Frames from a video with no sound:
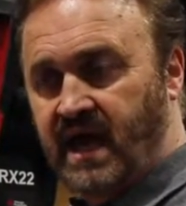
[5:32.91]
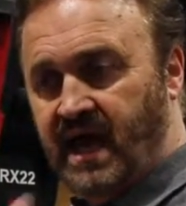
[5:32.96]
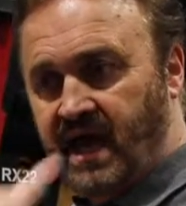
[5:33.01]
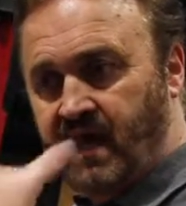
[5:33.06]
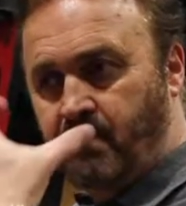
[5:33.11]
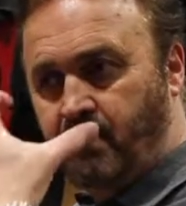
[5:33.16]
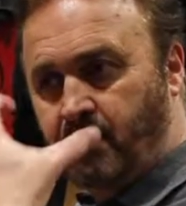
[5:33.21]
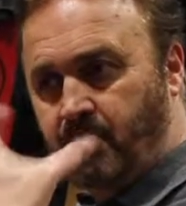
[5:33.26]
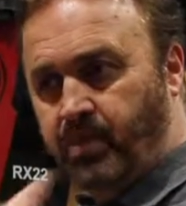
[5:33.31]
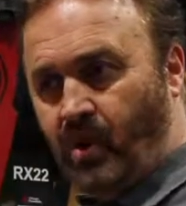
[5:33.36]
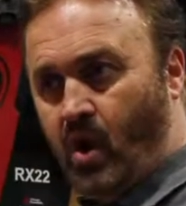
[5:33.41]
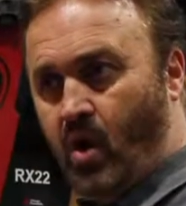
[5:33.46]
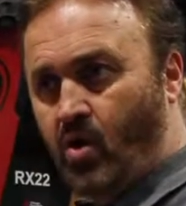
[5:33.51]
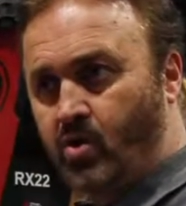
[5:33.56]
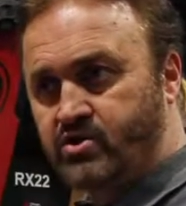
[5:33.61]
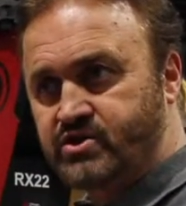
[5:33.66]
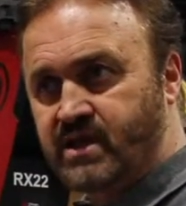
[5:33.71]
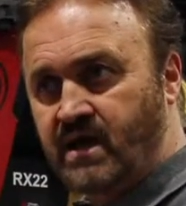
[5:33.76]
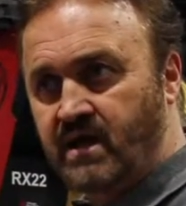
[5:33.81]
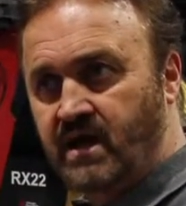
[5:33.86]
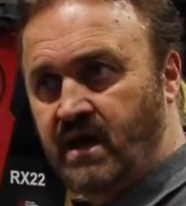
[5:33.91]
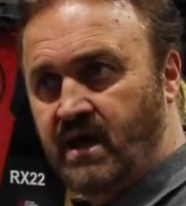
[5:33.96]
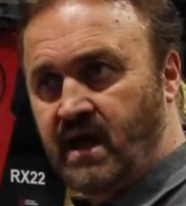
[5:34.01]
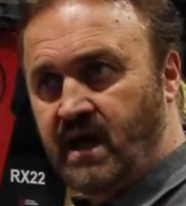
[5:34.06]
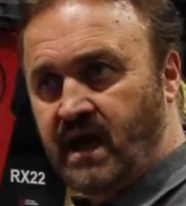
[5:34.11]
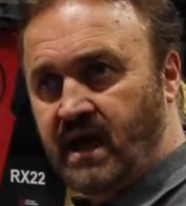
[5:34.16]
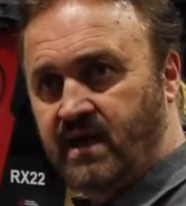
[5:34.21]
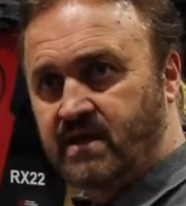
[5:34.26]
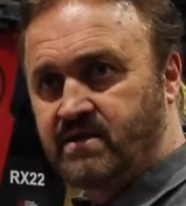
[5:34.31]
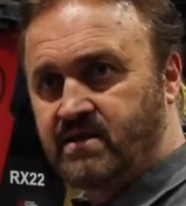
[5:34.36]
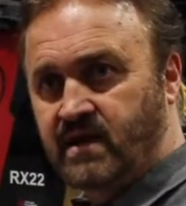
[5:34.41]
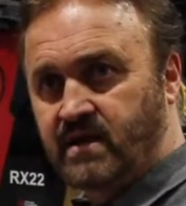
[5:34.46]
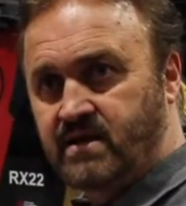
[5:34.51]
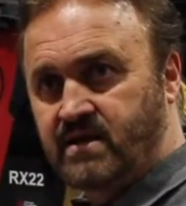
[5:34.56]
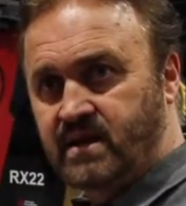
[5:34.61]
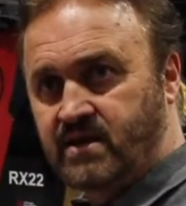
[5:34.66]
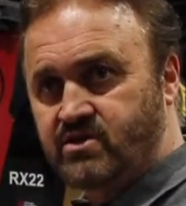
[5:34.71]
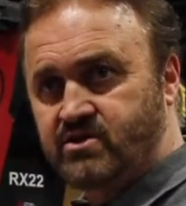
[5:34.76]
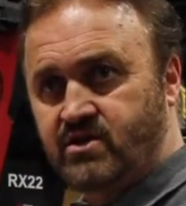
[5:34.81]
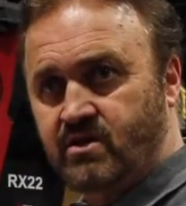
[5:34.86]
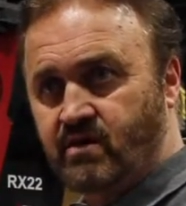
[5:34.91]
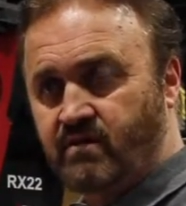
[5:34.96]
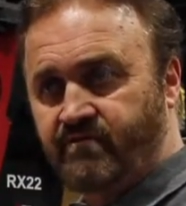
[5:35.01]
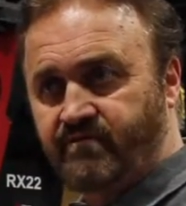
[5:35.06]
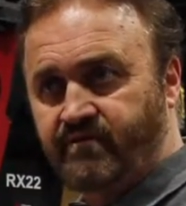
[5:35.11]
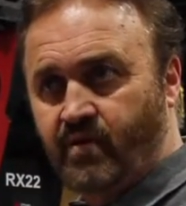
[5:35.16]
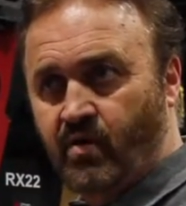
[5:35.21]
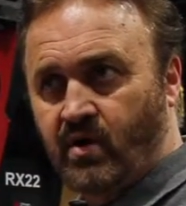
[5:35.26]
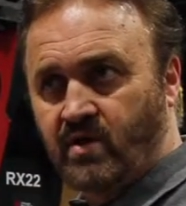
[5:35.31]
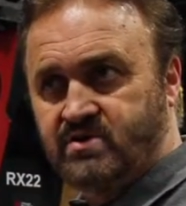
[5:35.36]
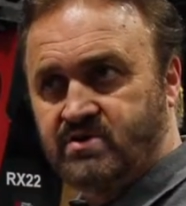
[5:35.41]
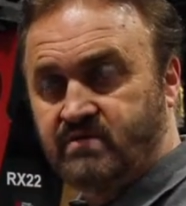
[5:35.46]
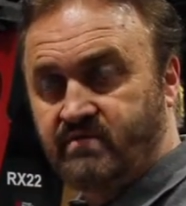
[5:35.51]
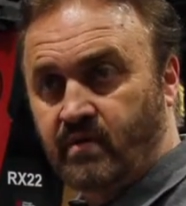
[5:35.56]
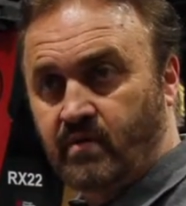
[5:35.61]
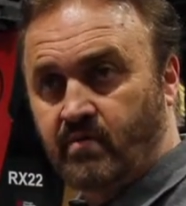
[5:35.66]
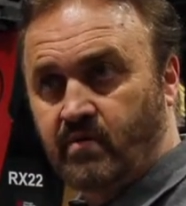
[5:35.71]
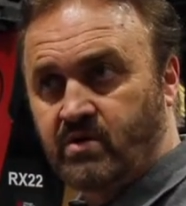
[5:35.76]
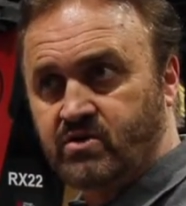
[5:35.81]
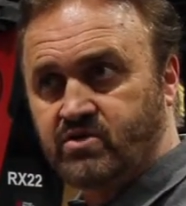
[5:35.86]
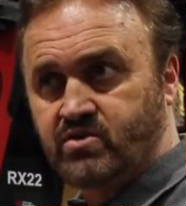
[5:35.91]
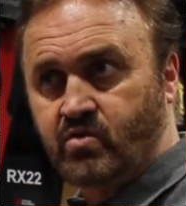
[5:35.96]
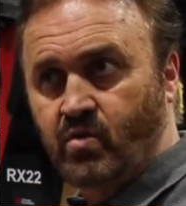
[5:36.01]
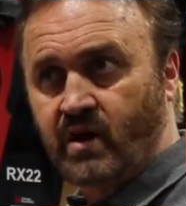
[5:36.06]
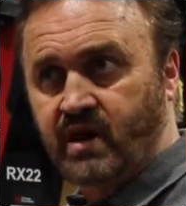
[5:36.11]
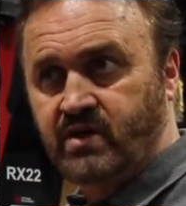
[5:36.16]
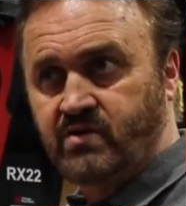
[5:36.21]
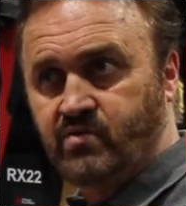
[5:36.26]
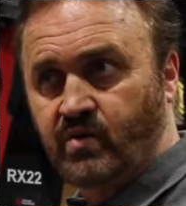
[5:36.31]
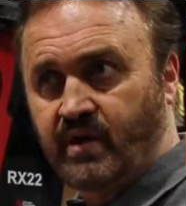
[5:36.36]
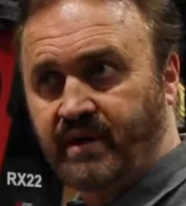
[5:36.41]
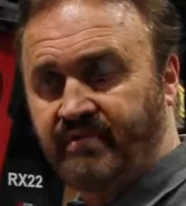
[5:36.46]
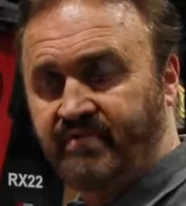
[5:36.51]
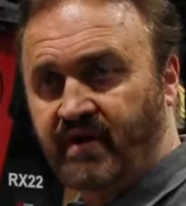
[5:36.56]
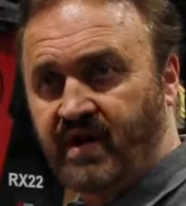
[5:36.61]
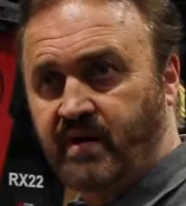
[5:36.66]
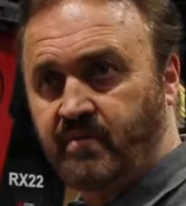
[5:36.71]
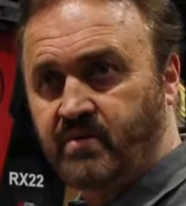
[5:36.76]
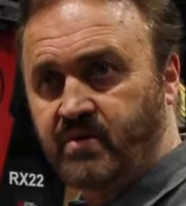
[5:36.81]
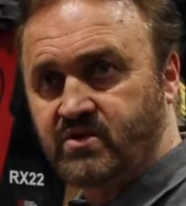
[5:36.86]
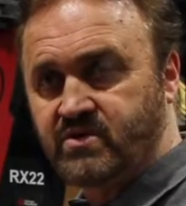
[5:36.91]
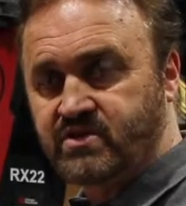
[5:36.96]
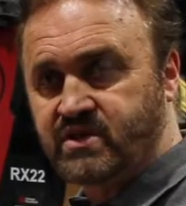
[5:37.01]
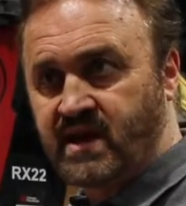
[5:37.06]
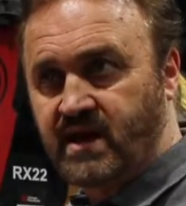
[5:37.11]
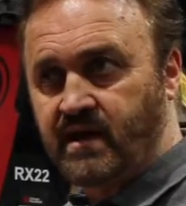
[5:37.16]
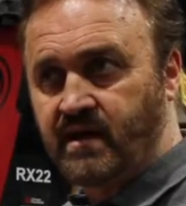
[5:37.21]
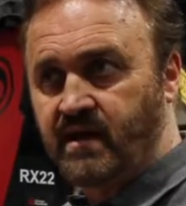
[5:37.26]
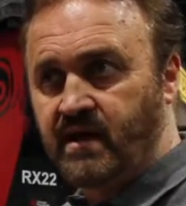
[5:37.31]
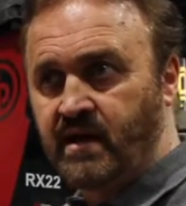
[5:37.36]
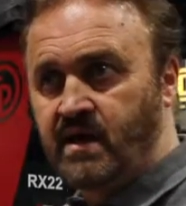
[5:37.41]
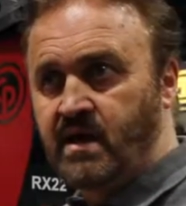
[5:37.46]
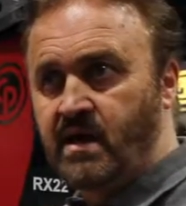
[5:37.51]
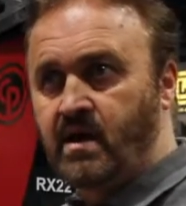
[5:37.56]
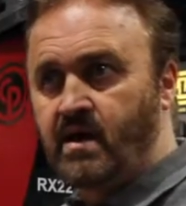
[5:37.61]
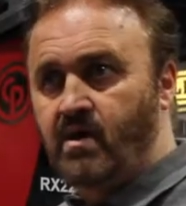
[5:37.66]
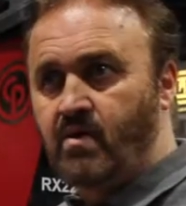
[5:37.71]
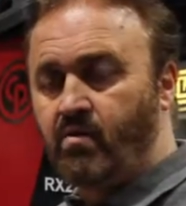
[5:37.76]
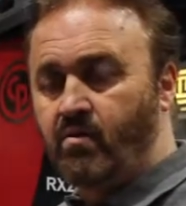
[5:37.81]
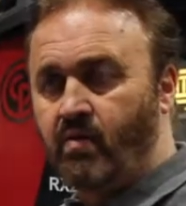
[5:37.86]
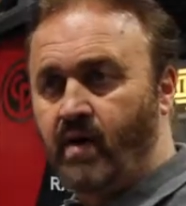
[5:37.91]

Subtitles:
and blows it into additional force of almost 20-25%.